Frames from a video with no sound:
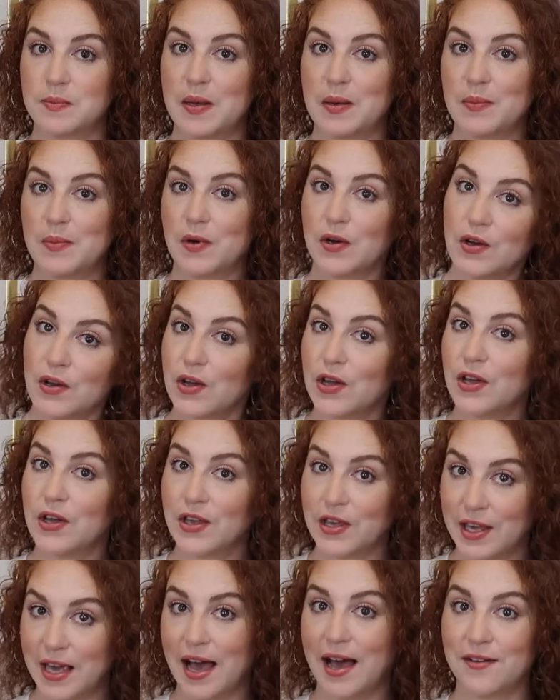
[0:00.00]
people.
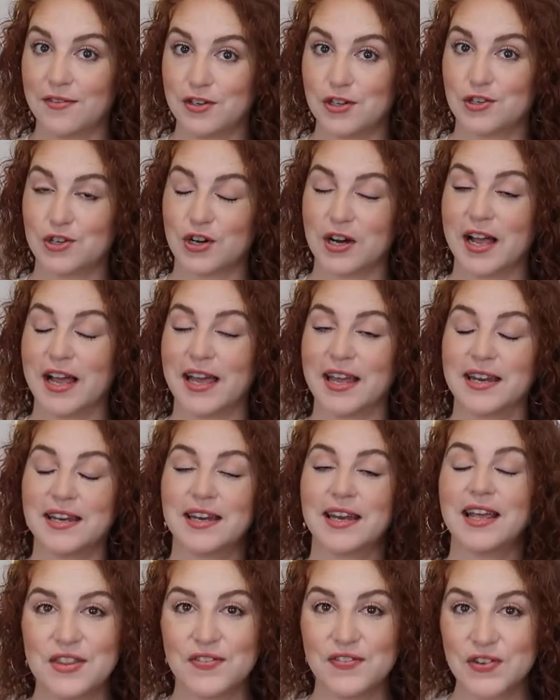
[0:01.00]
You have to try it.
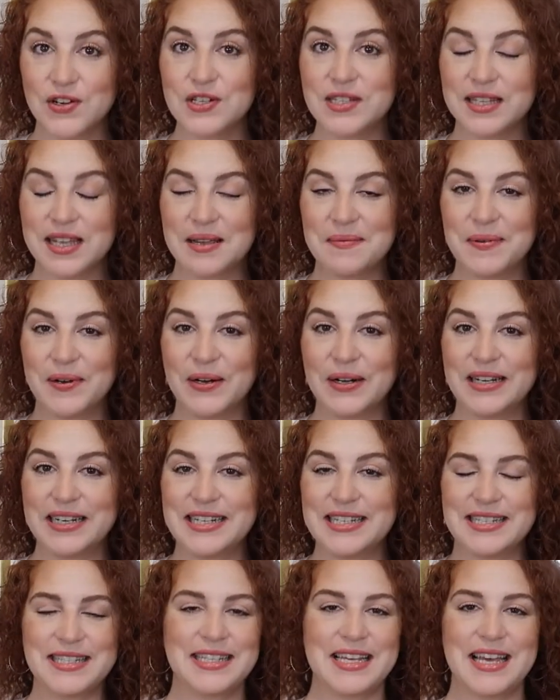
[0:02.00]
The first clip you're
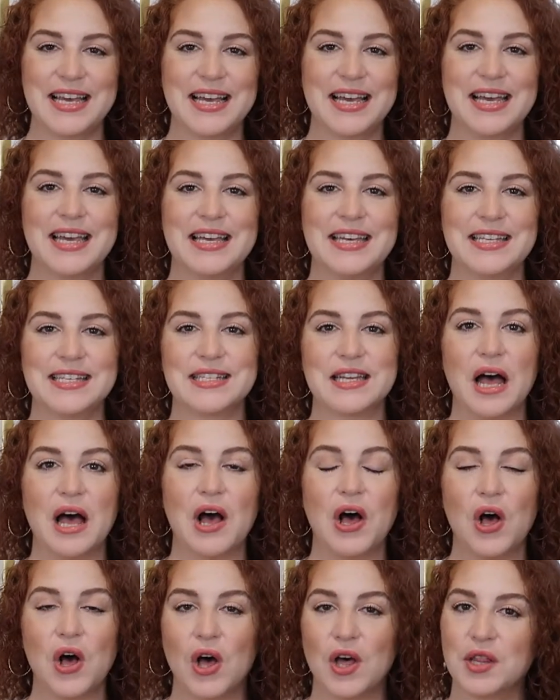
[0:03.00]
gonna see is
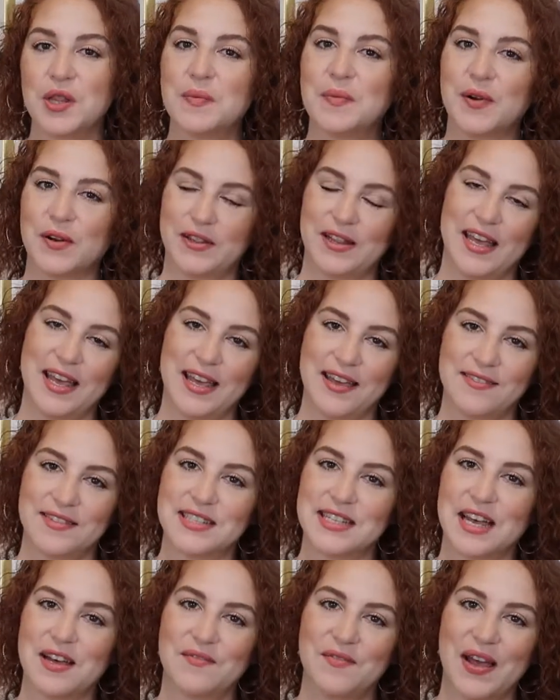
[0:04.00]
all the birthday gifts
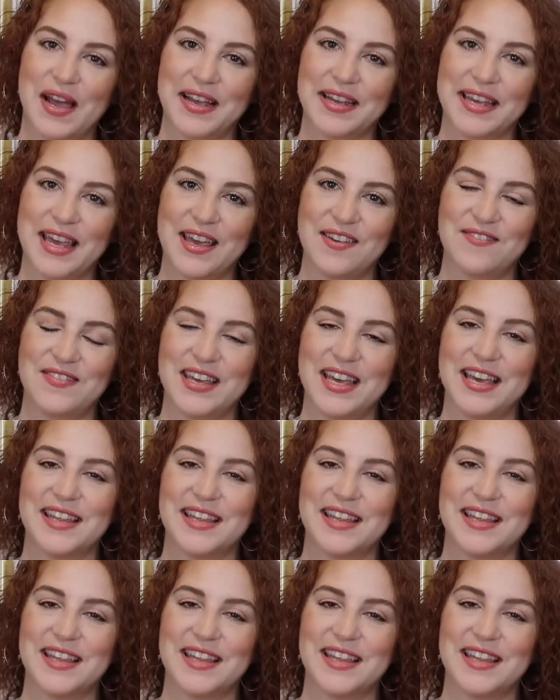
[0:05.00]
that Matt gave me,